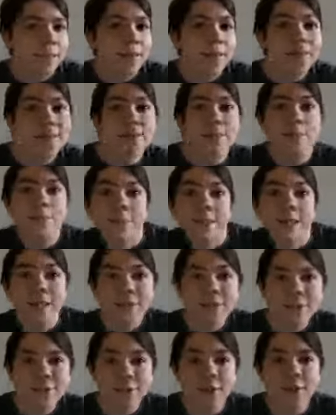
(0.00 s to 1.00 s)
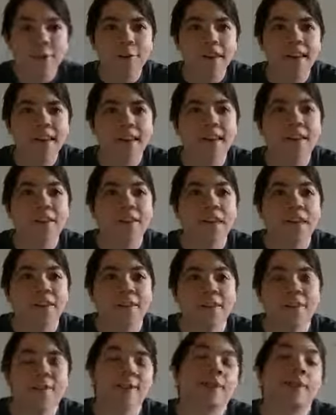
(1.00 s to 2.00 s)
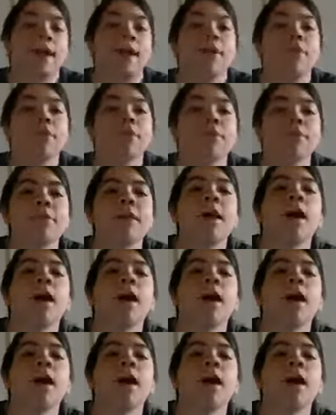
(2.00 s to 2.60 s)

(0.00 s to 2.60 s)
get some blood flowing, all that good stuff.